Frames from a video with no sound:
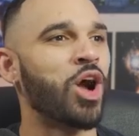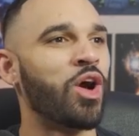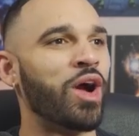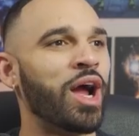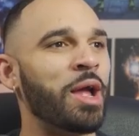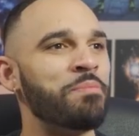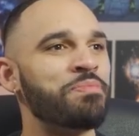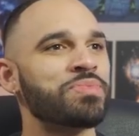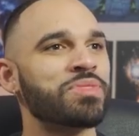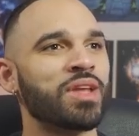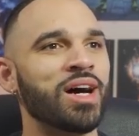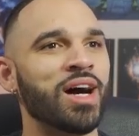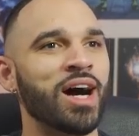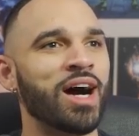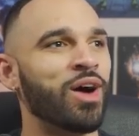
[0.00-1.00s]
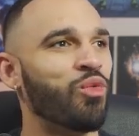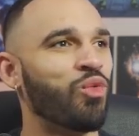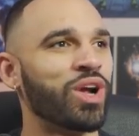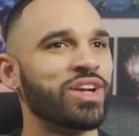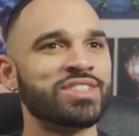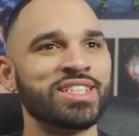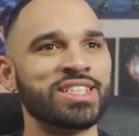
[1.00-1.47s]
All right,
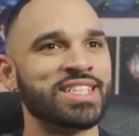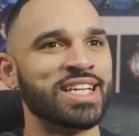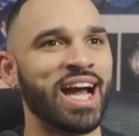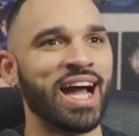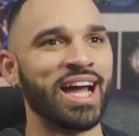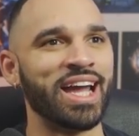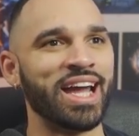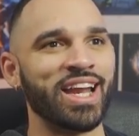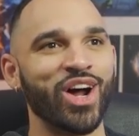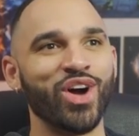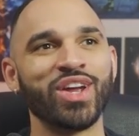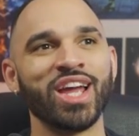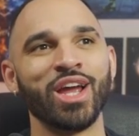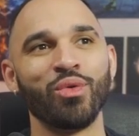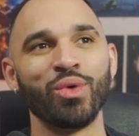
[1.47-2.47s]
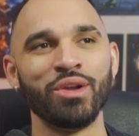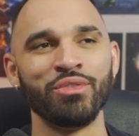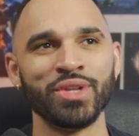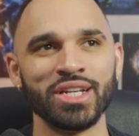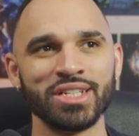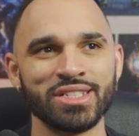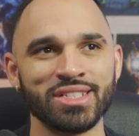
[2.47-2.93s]
where's this guy at? Okay, y'all ready for
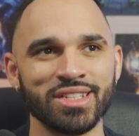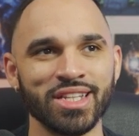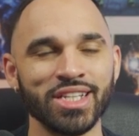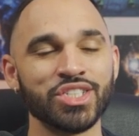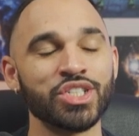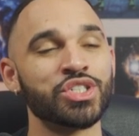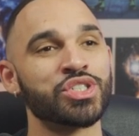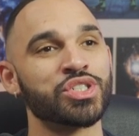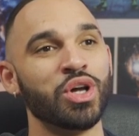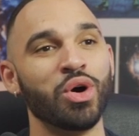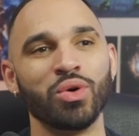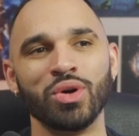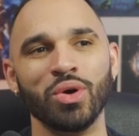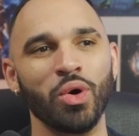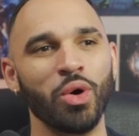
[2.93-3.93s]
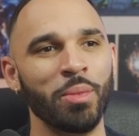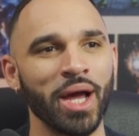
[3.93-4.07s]
this? This is so cool,